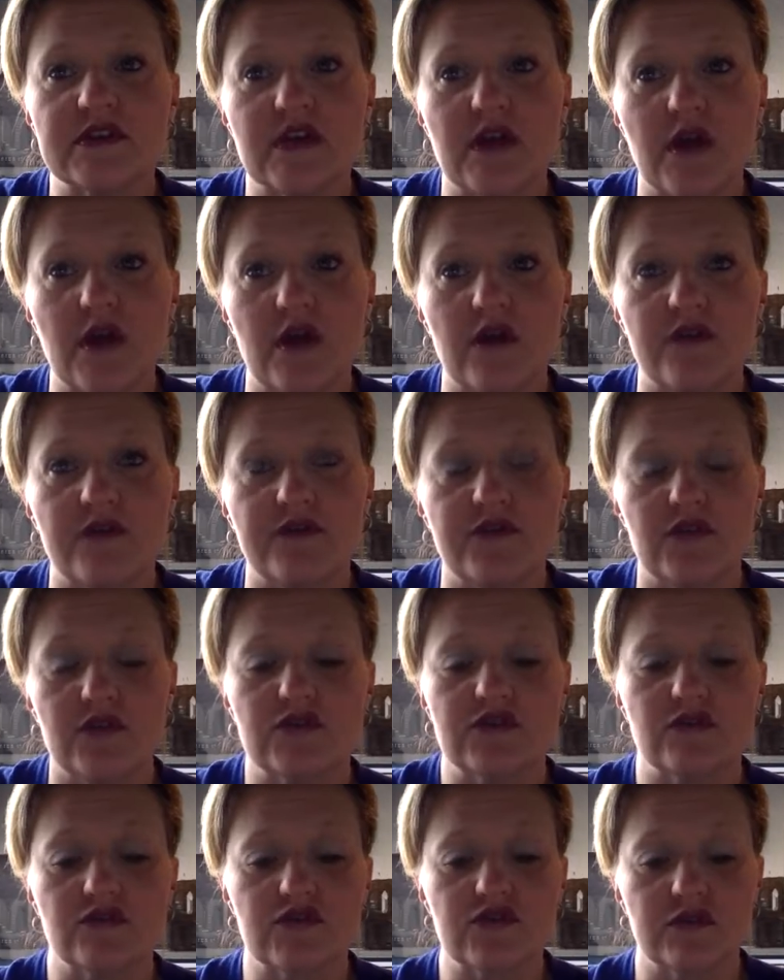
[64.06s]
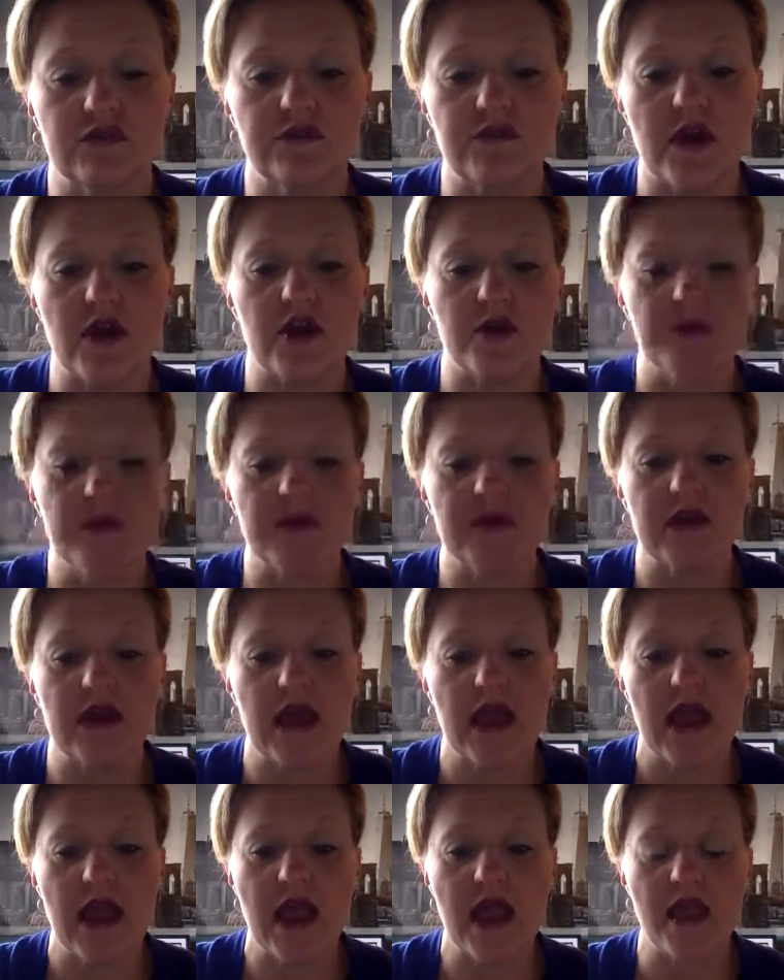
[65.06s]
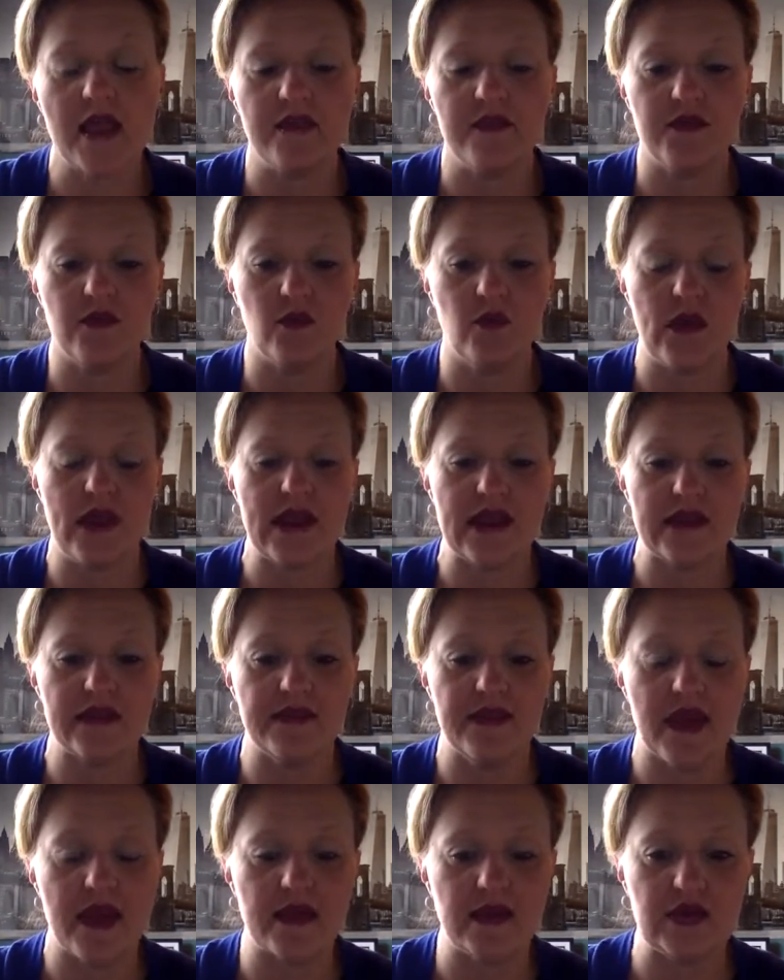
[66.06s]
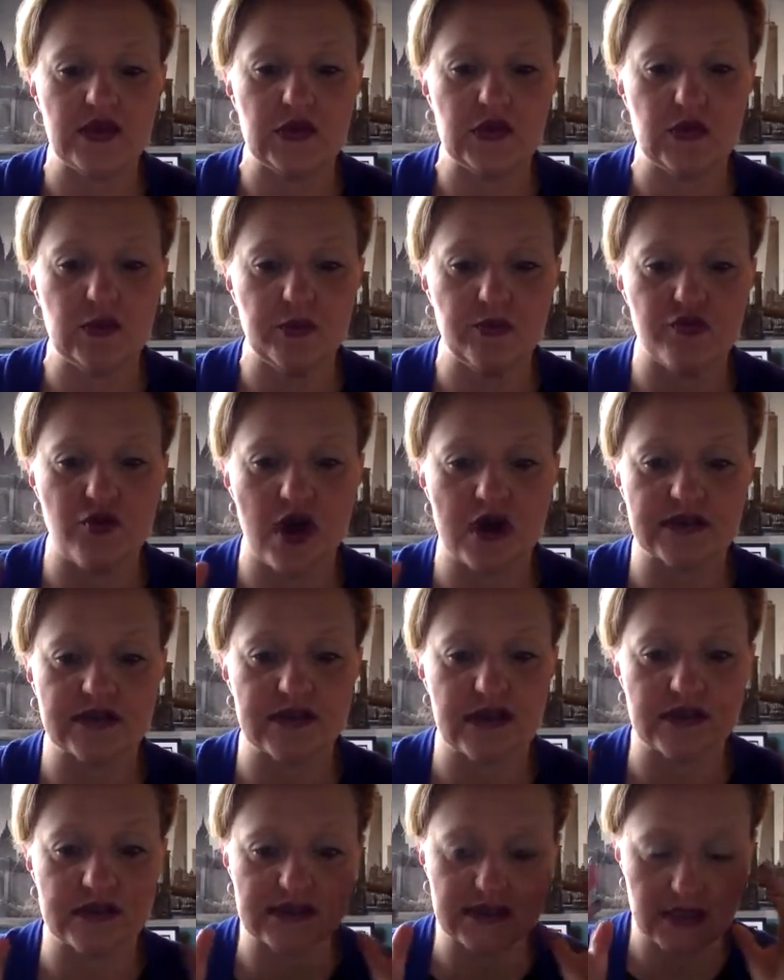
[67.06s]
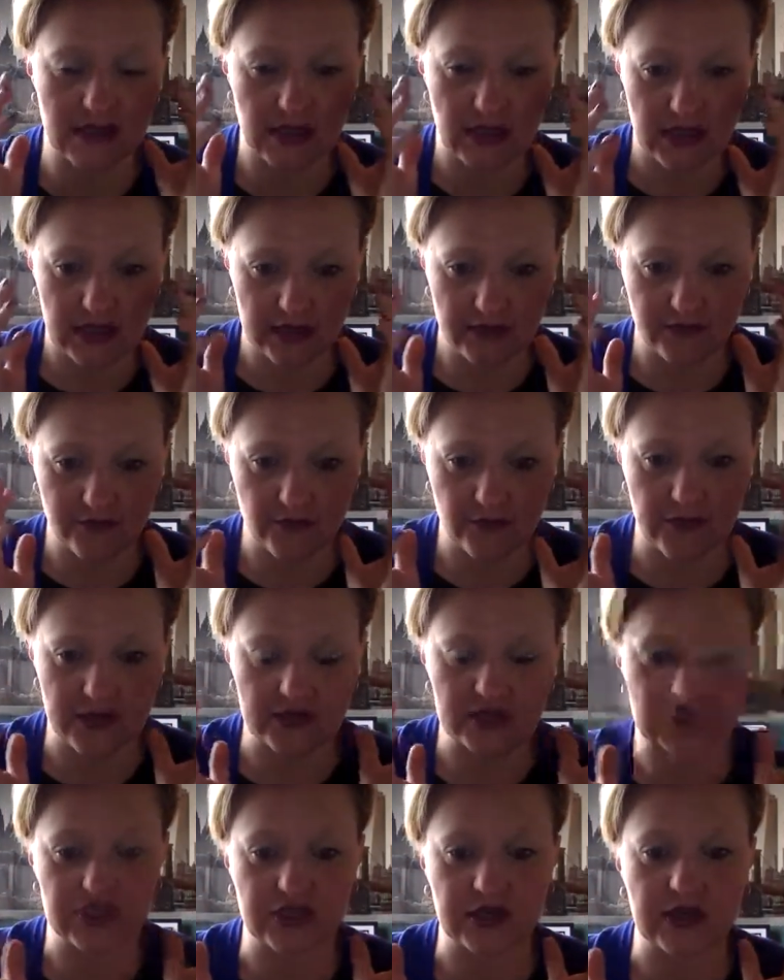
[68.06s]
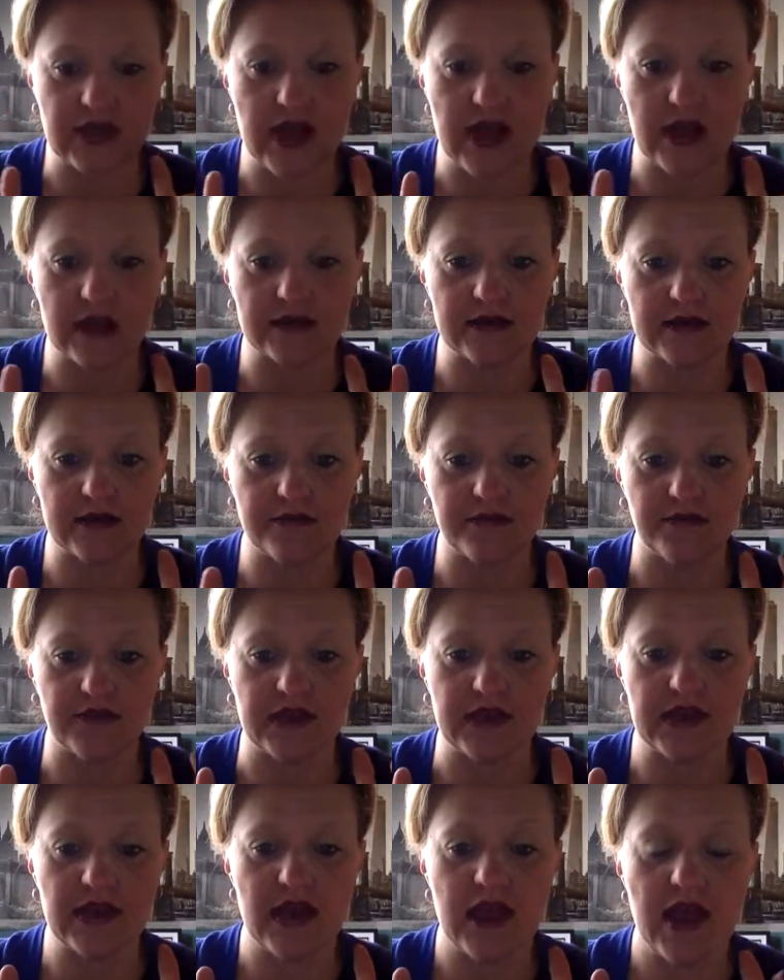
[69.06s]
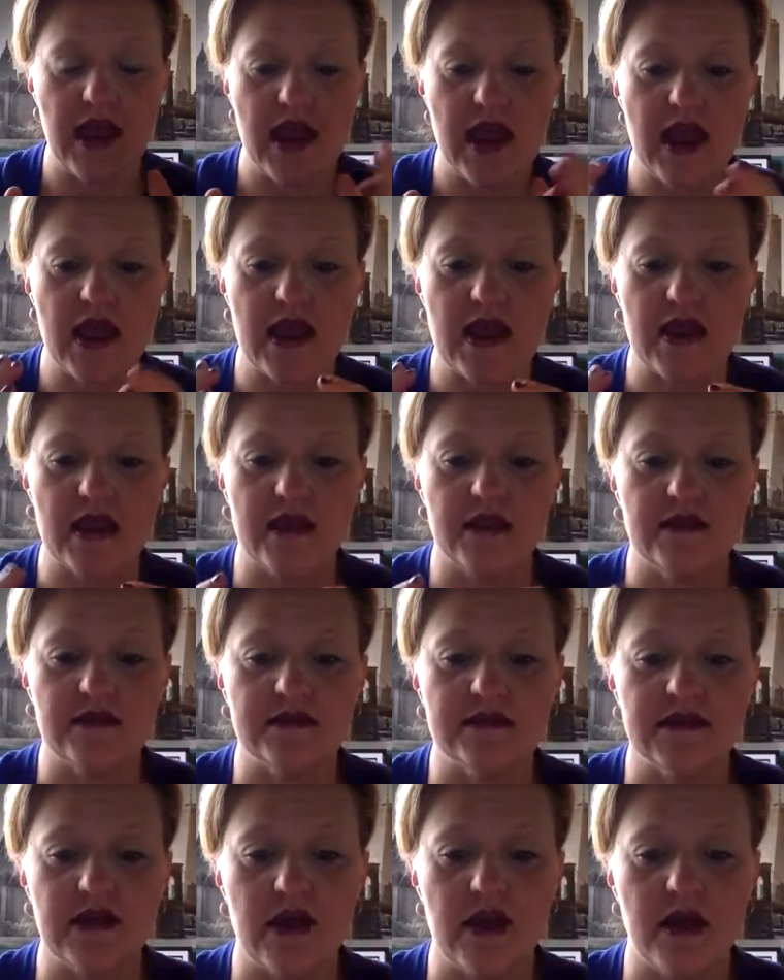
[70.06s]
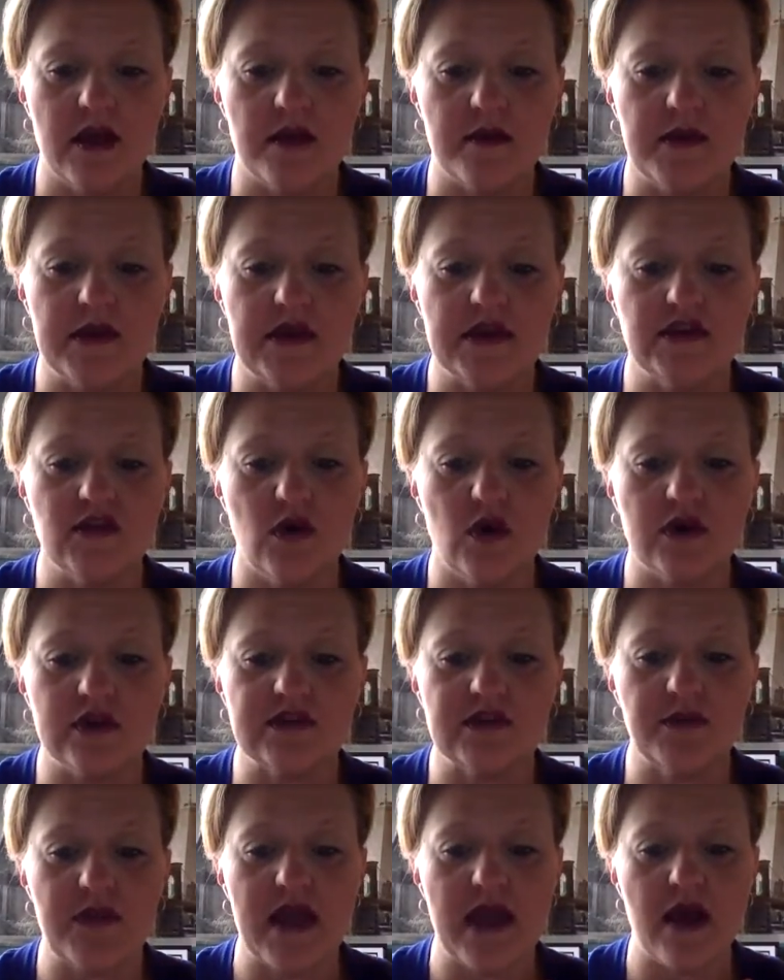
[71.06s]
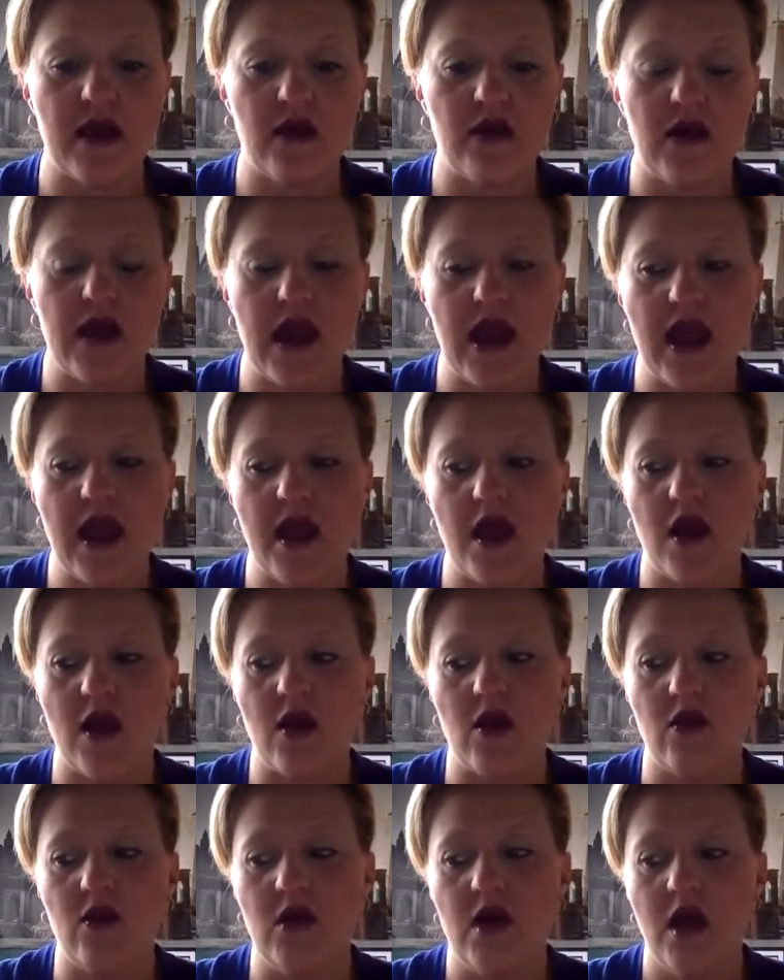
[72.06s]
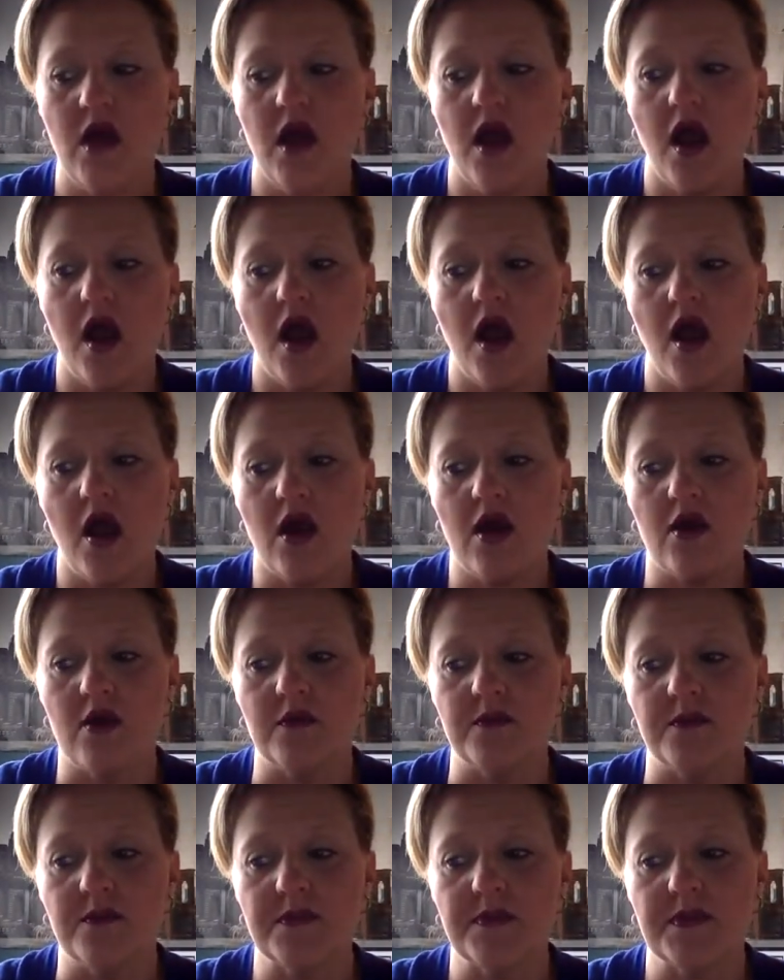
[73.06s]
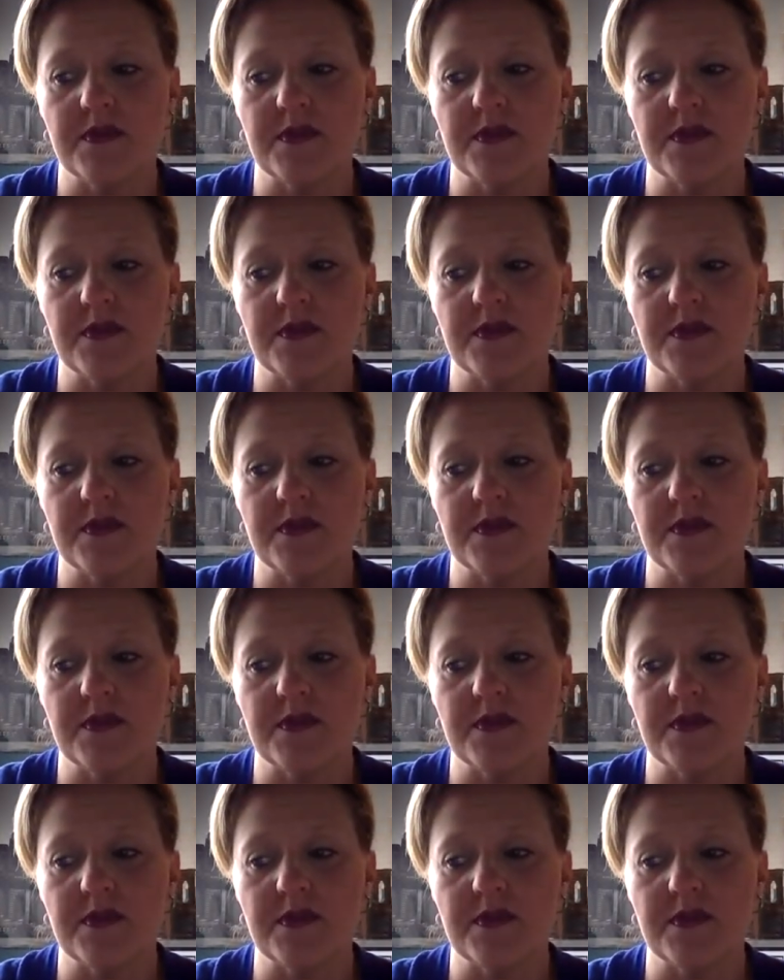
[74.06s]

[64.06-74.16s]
of your social environment and the way that you process information cognitively. And he talks about how um,